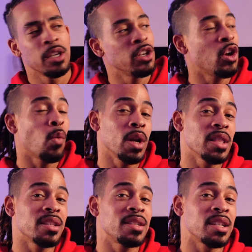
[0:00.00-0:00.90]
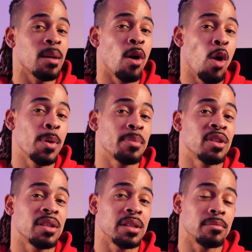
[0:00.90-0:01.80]
You know, one of these days, I'm gonna open up
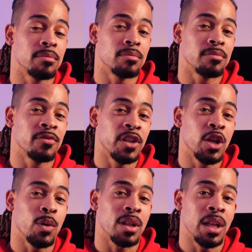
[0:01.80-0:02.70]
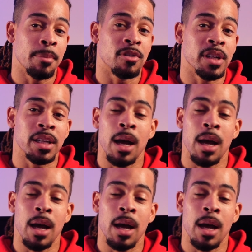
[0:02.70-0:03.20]
this video with a limerick.